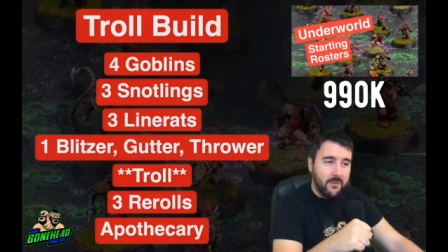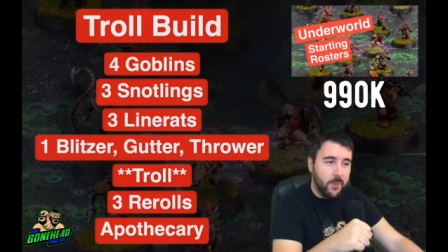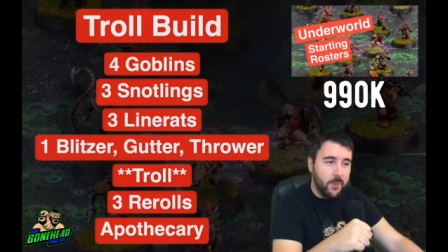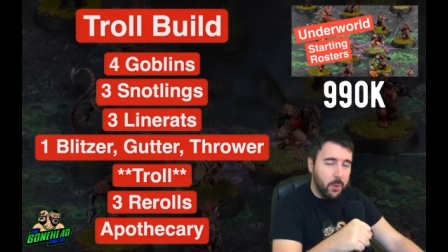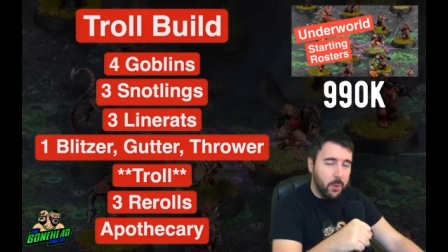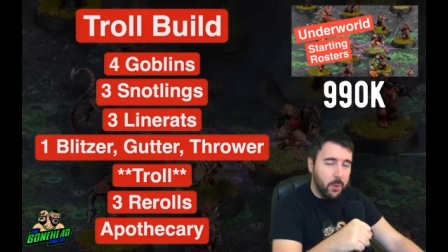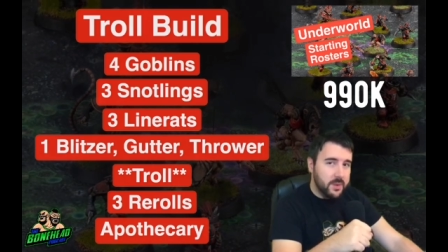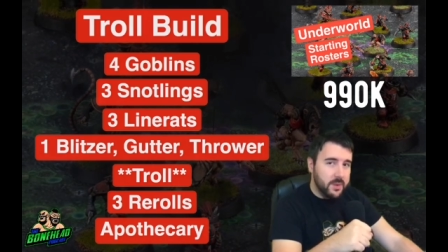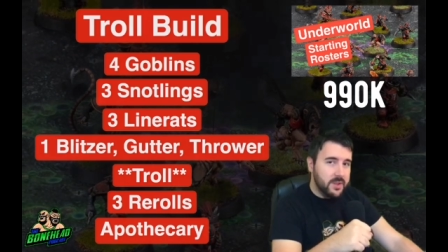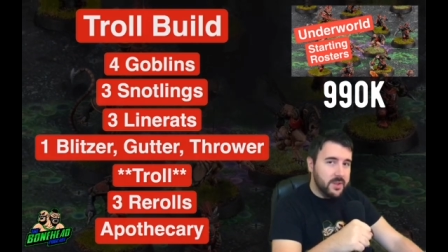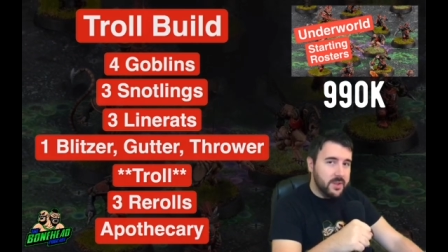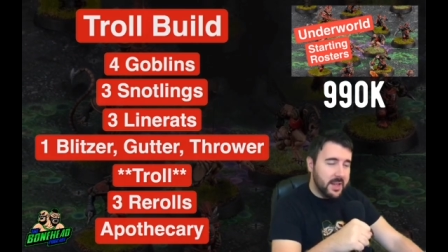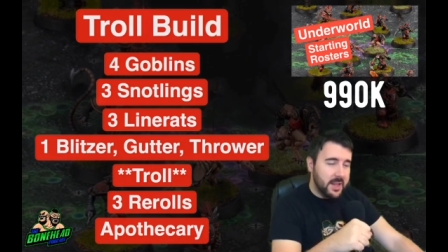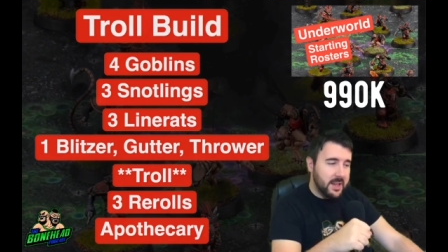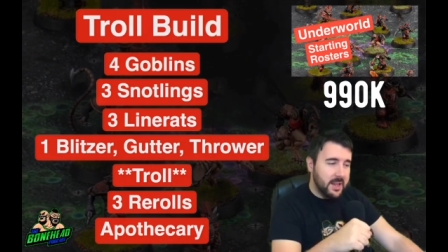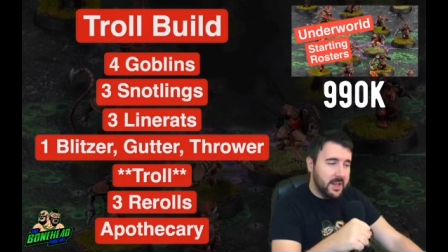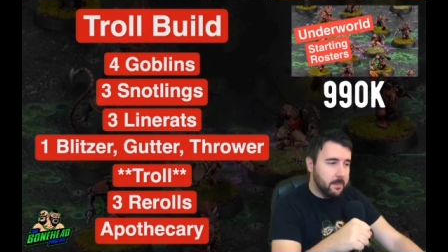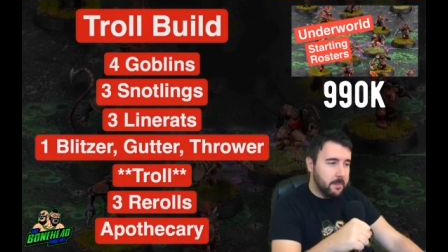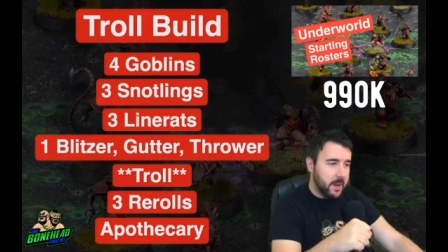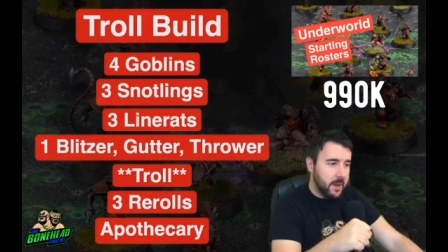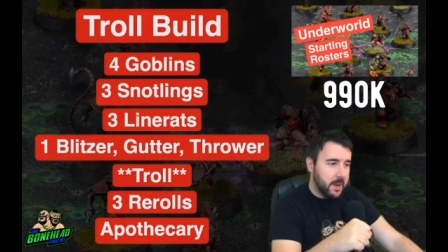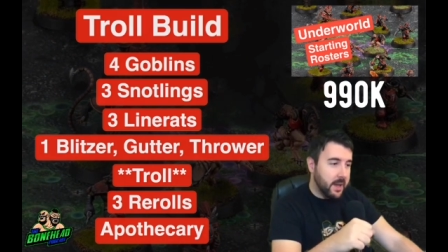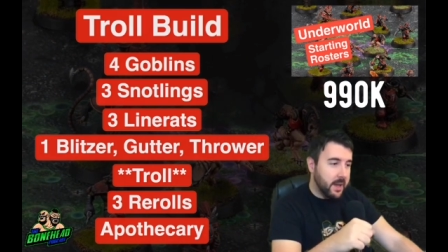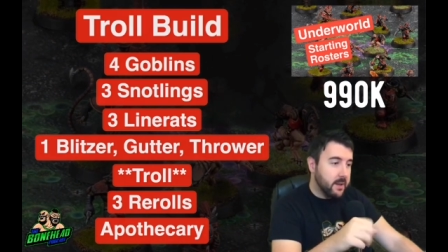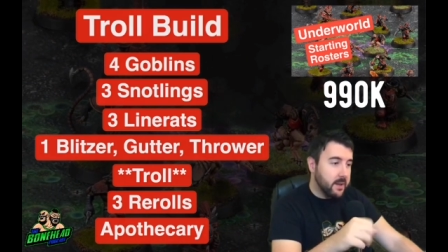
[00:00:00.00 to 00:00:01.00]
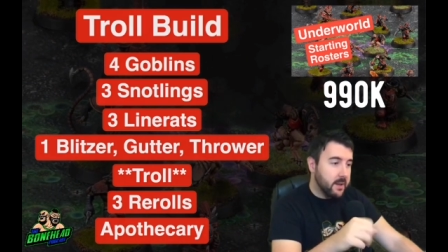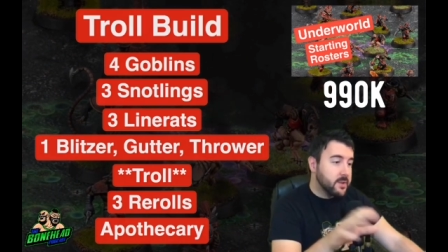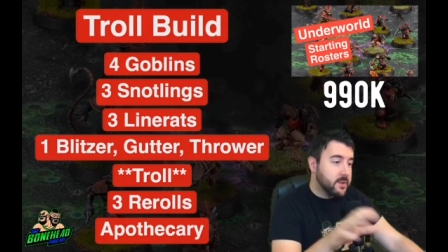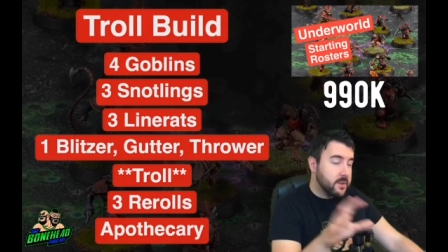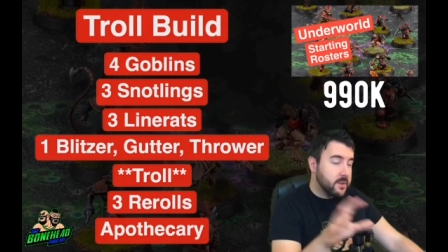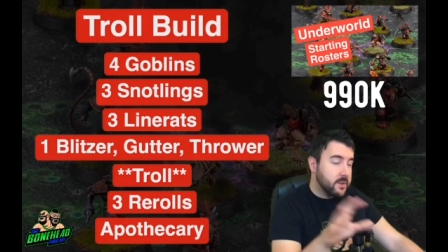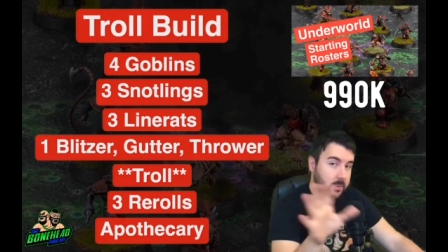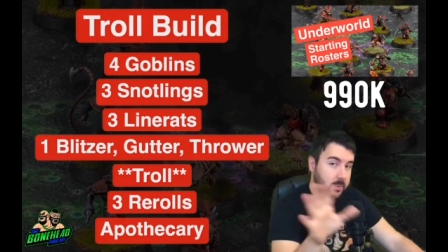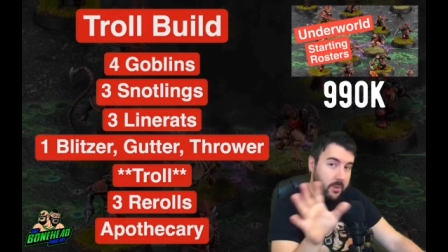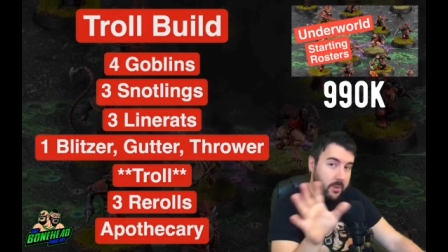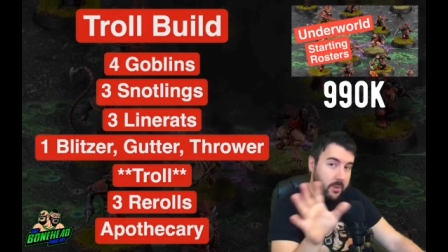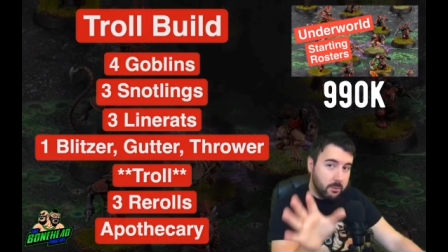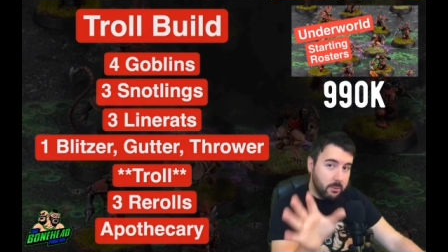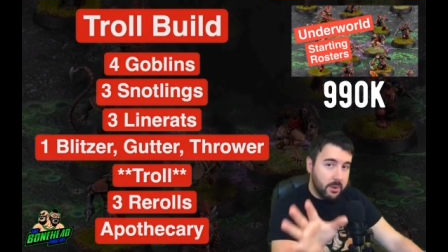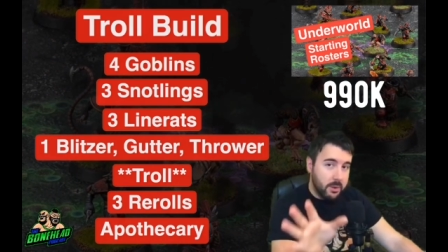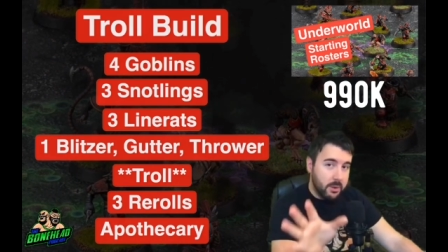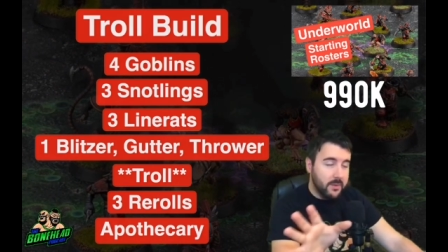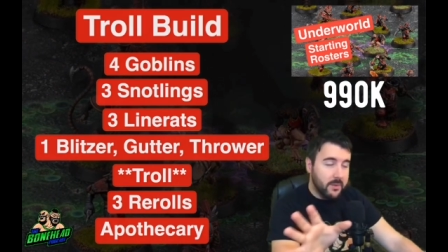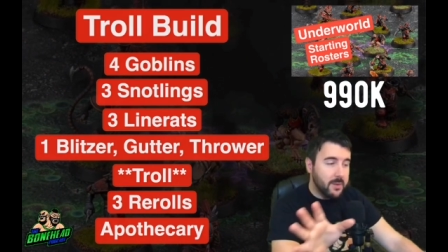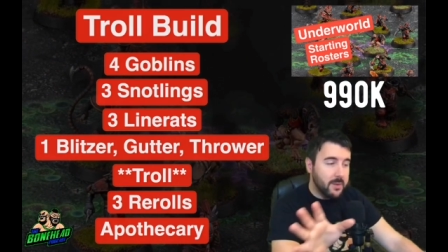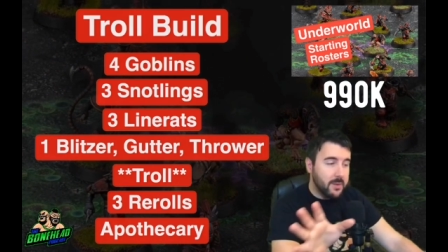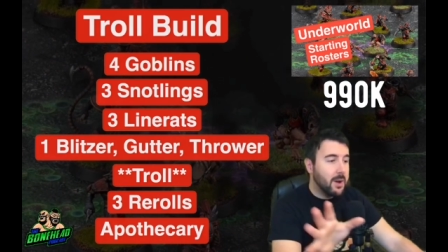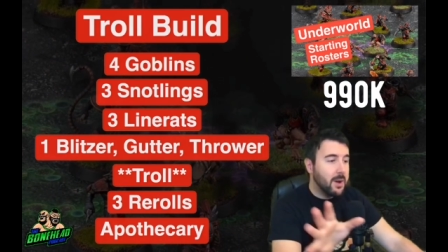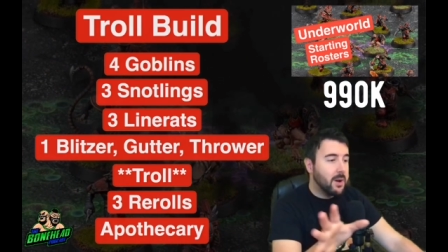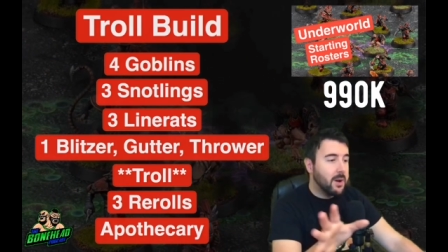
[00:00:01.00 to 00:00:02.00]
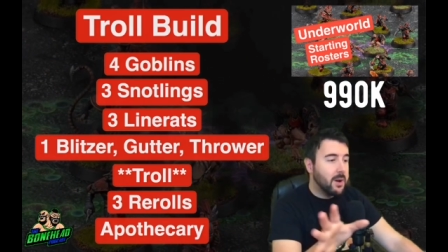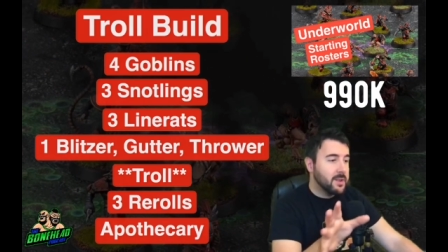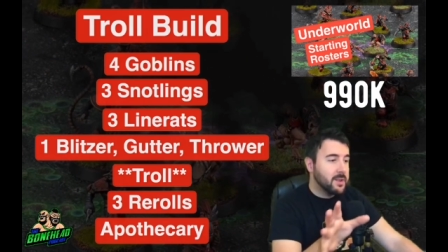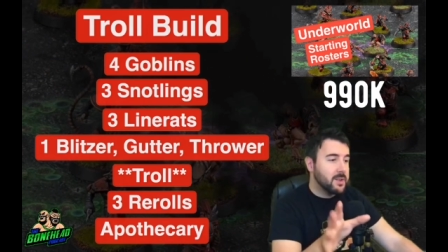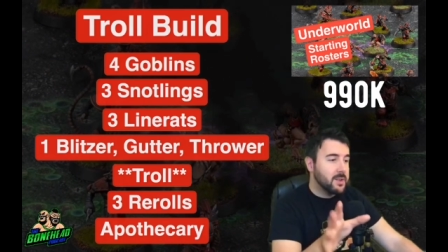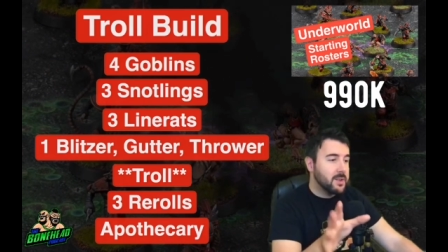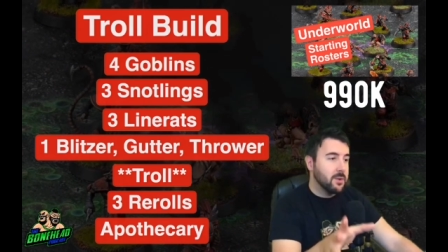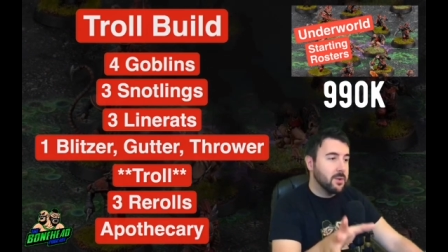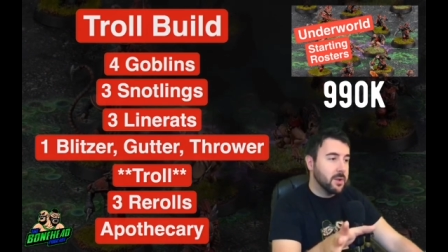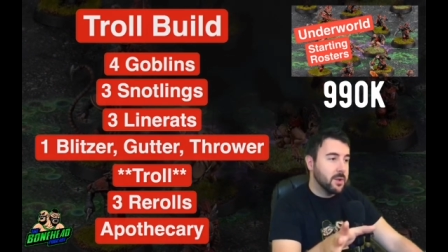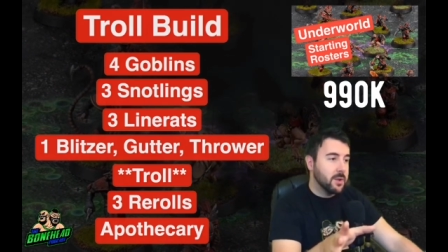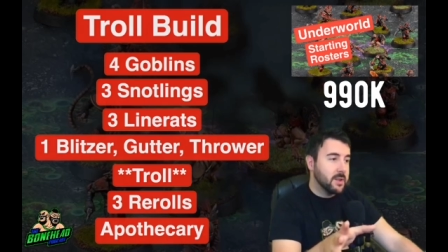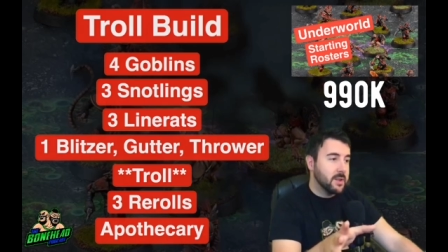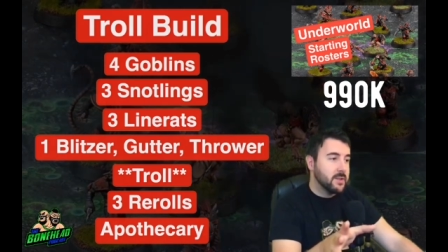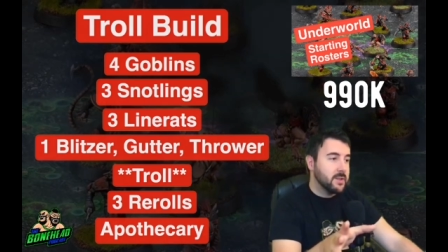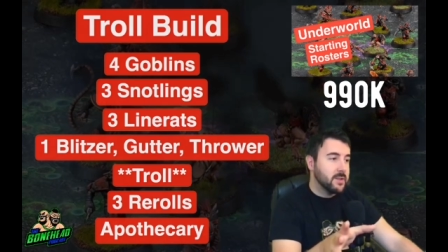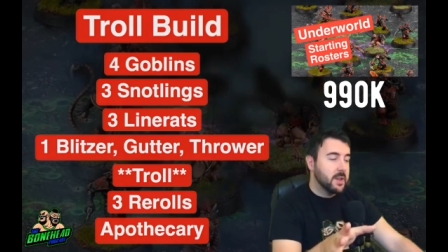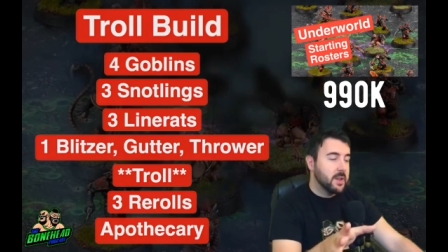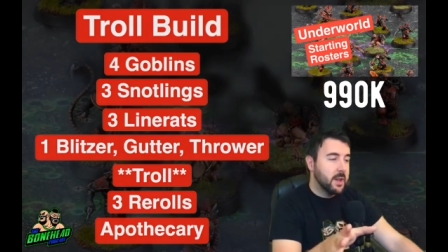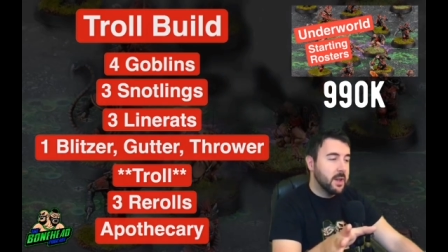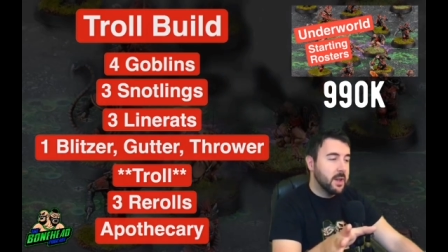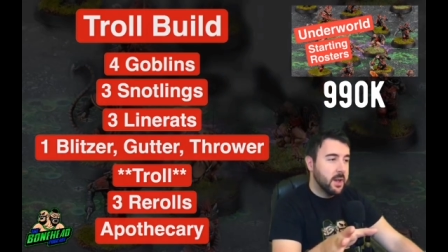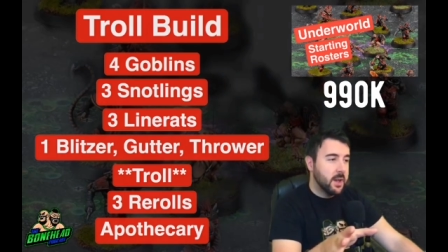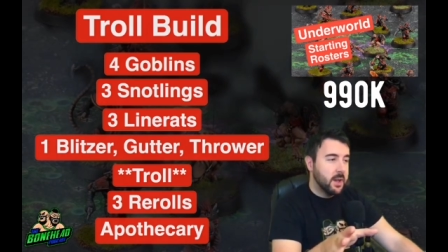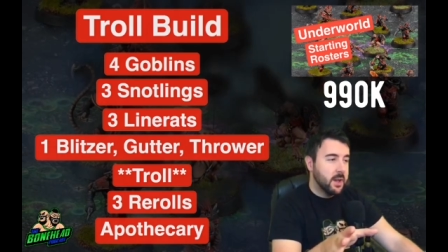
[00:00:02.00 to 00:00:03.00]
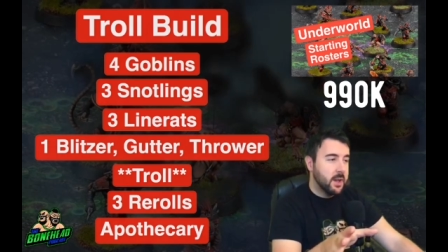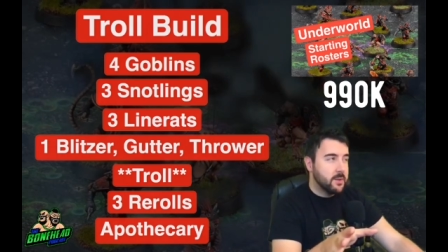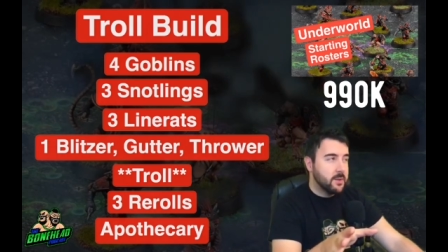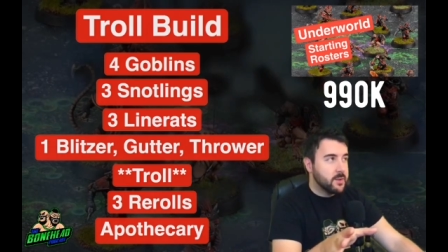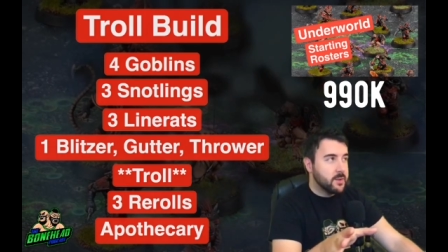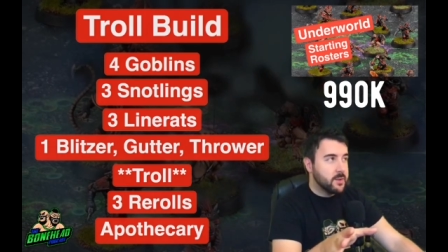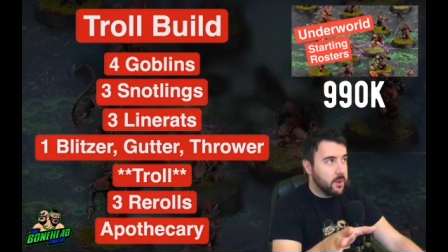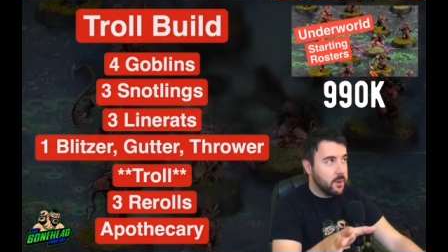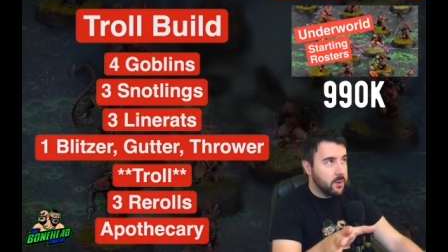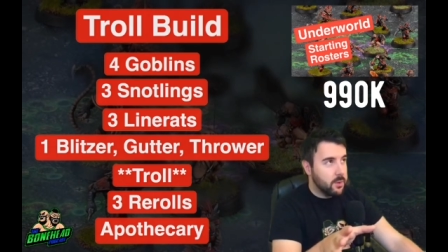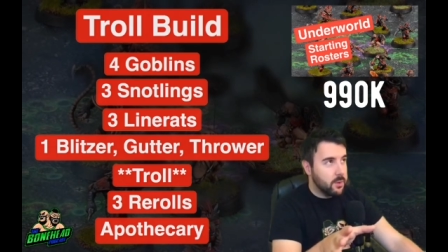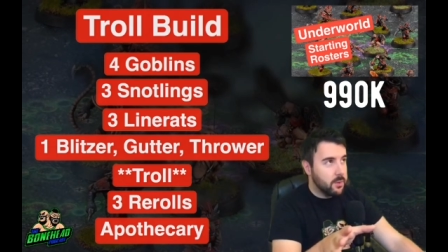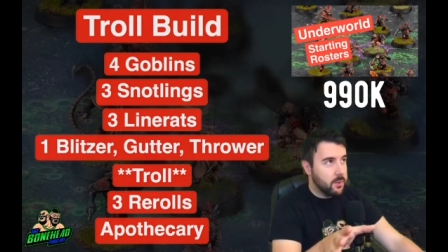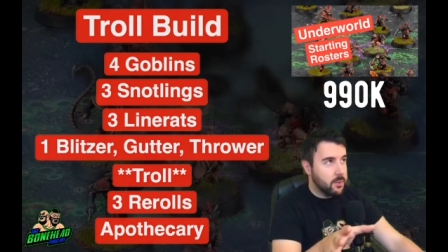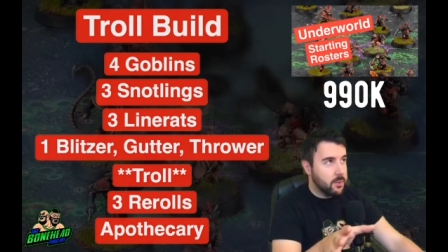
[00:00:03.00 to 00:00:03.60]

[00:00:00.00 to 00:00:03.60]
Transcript: 14 players, 3 of them are snotlings. So